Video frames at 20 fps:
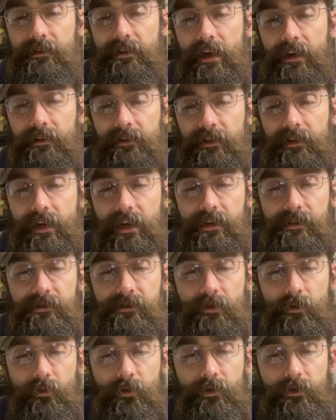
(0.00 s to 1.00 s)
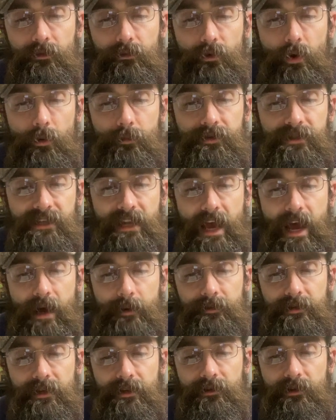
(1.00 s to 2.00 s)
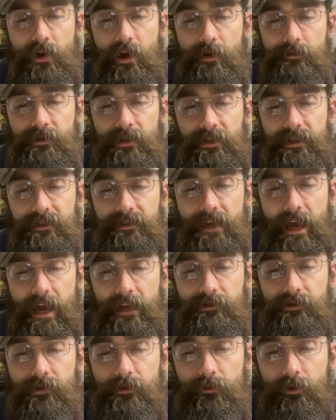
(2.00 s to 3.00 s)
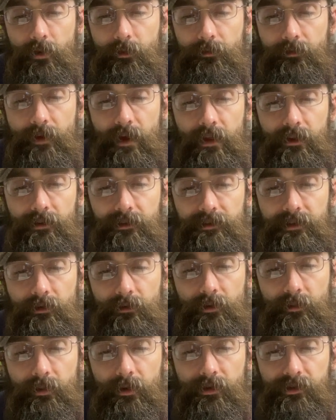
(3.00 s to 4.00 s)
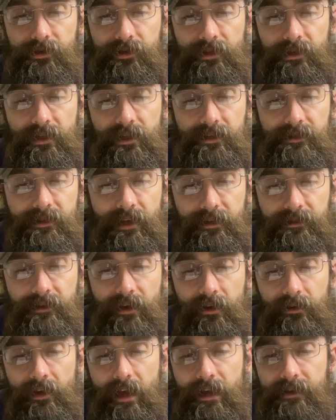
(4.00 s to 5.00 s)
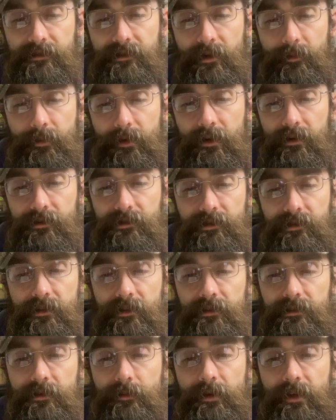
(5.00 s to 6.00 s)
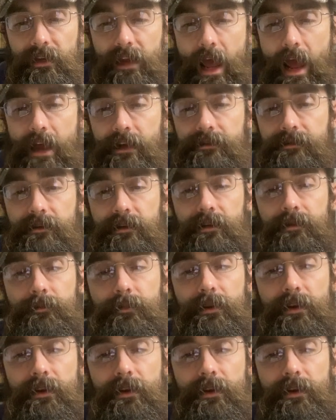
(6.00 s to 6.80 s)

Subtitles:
that in a case where the rope snapped and the object attached to the rope fell and killed a person, he is exiled, as it appears to be an accident.